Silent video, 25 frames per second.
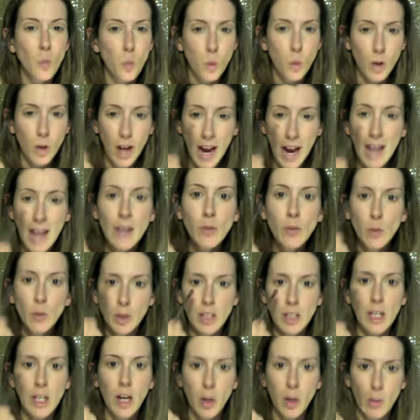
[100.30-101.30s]
kind of
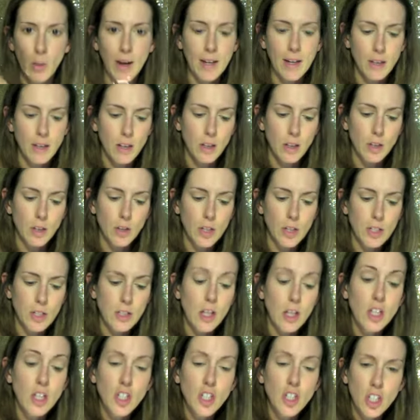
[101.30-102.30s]
working our way into the crease
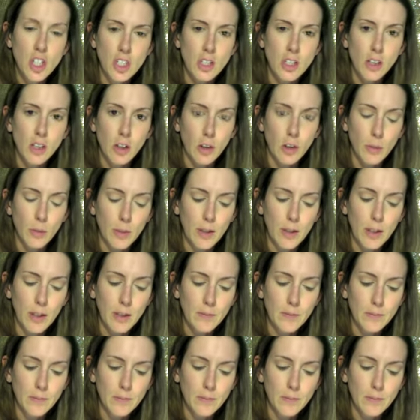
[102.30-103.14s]
just a little bit.